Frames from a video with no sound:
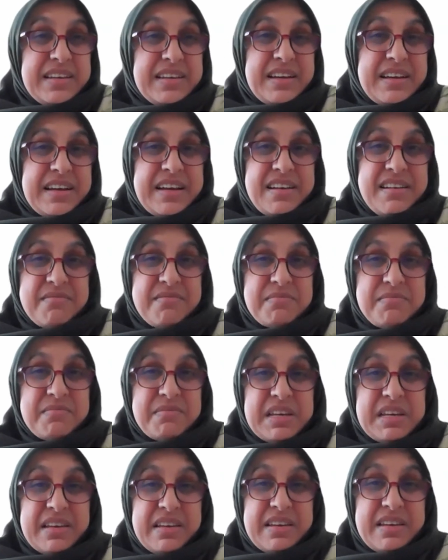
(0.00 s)

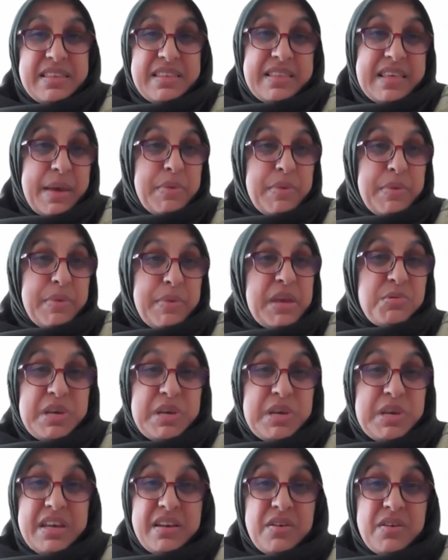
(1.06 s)
that people
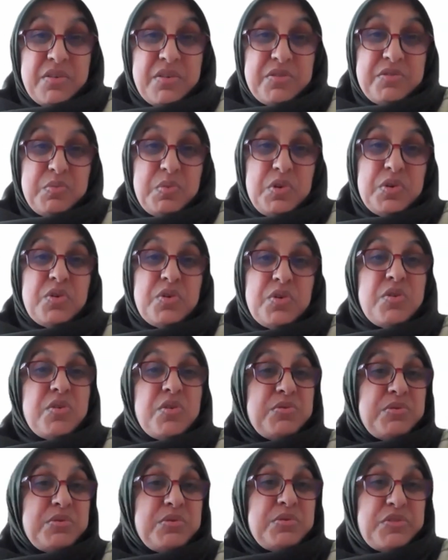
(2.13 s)
here could work on
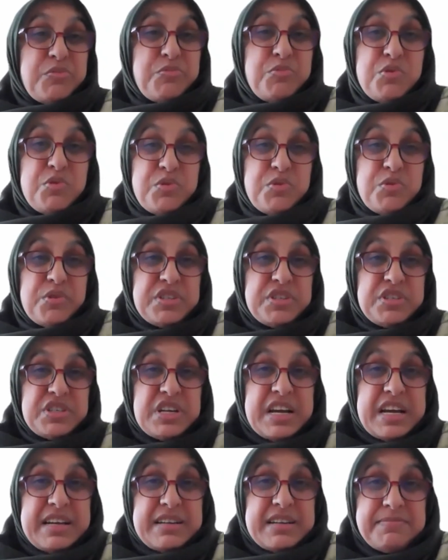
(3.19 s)
or support
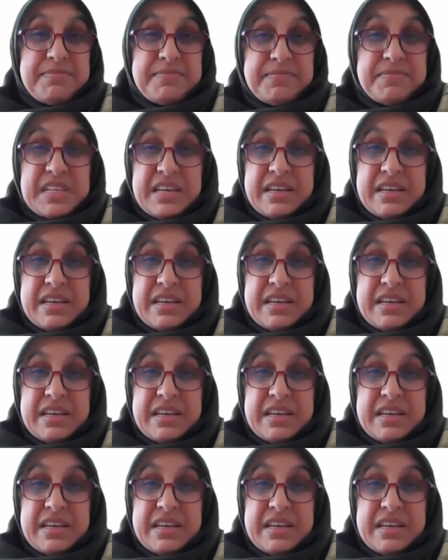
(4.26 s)
in